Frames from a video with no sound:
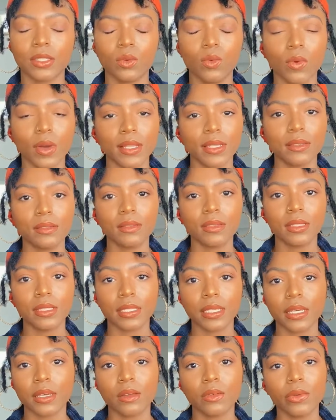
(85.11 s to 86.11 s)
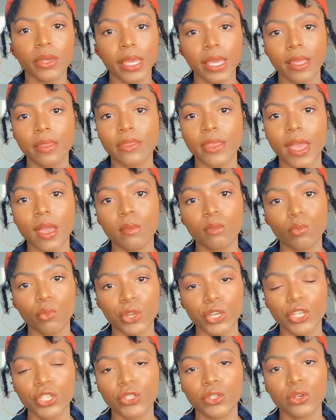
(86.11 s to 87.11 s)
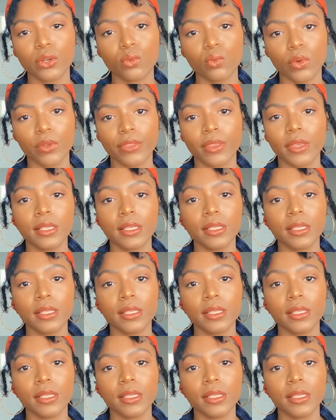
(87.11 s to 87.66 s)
you want to seal in that moisture with